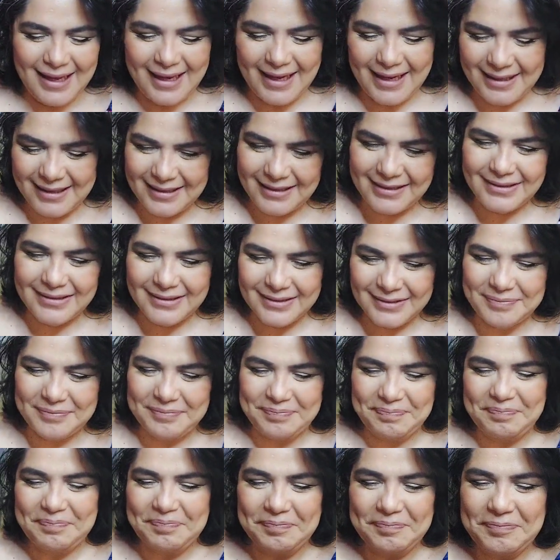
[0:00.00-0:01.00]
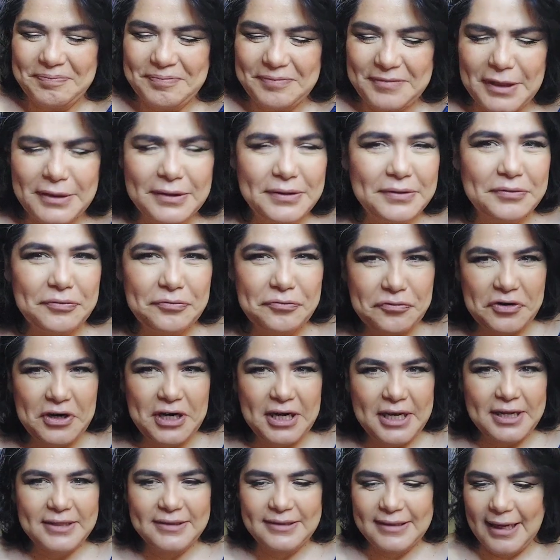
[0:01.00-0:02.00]
And it's
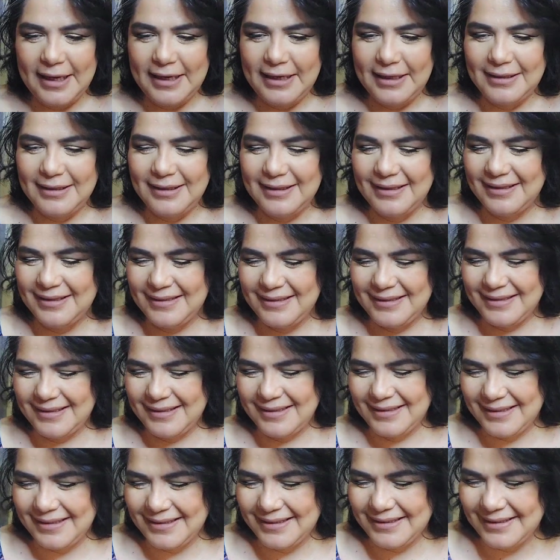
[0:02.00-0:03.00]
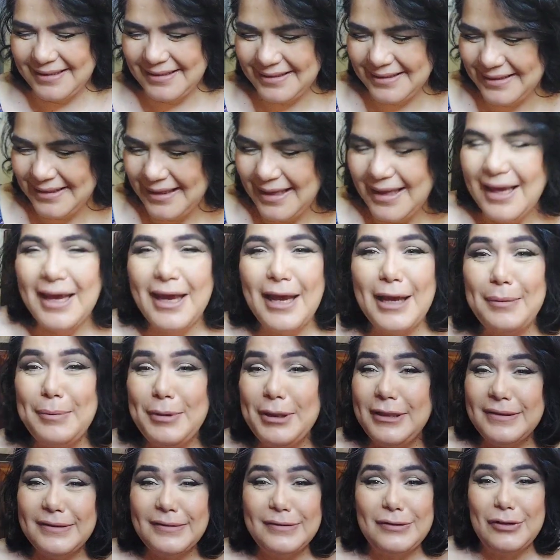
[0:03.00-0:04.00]
really exciting. I
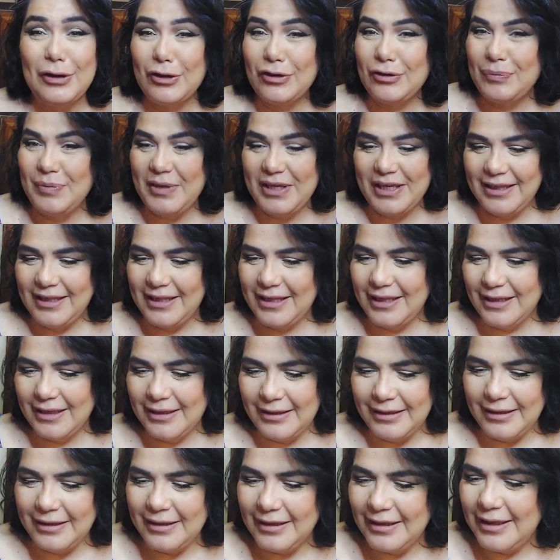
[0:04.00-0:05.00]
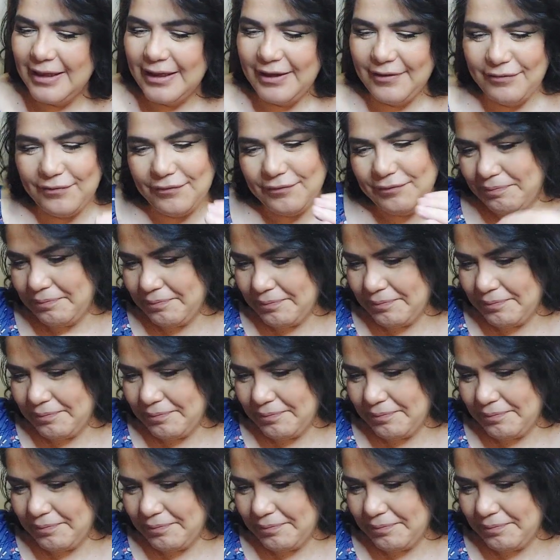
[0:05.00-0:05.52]
mean, it's not big deal if